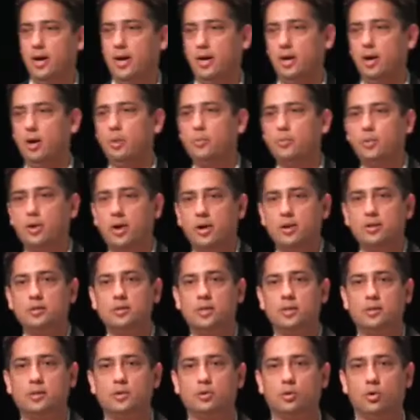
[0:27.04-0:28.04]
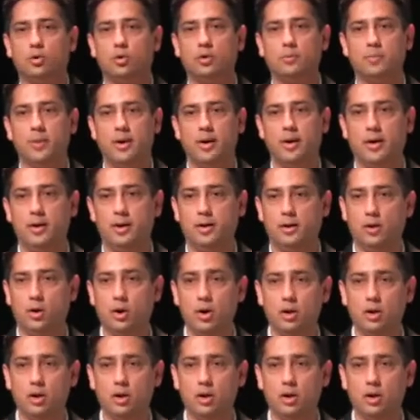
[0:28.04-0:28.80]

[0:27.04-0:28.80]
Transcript: And our products are sold by